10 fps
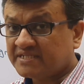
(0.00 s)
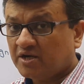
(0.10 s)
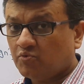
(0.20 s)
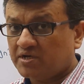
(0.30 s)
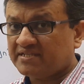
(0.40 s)

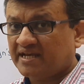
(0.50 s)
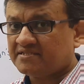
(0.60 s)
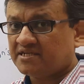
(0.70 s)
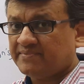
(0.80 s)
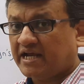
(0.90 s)
What is last
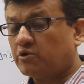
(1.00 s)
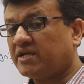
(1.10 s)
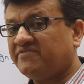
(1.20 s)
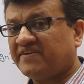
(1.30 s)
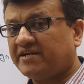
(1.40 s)
term and how
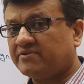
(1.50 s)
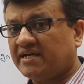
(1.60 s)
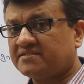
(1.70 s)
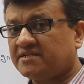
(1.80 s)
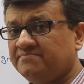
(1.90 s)
can we find out
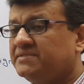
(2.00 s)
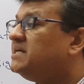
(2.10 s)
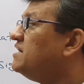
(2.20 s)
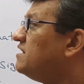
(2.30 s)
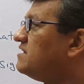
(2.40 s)
last term?
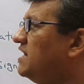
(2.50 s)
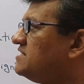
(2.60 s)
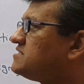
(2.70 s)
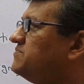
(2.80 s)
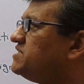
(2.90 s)

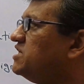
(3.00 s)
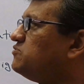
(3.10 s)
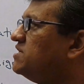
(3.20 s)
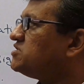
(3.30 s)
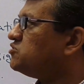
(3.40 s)
Last term is
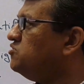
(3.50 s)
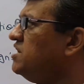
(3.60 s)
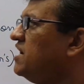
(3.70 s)
equals to